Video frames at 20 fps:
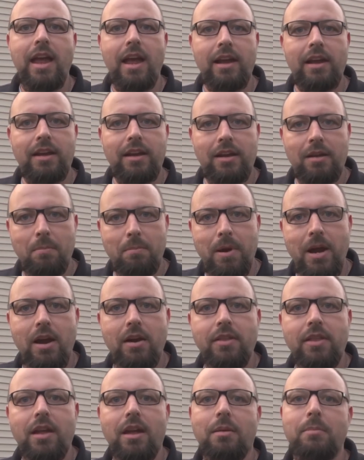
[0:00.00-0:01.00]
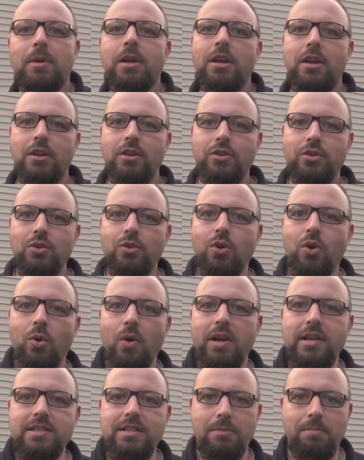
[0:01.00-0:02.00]
and compare them to
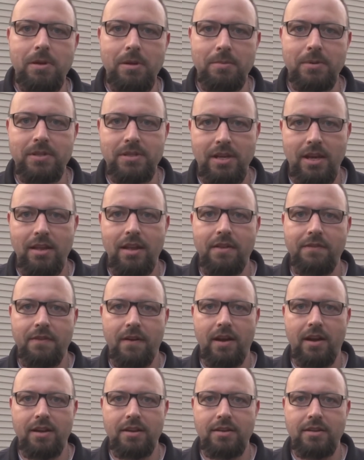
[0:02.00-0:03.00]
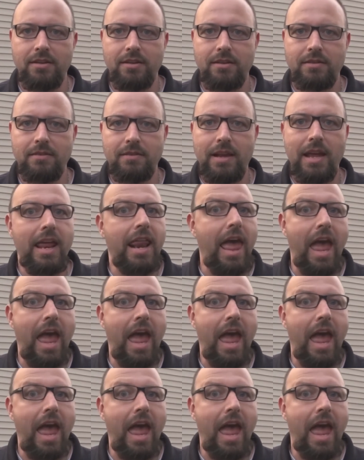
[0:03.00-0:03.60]
coins that people say they find. It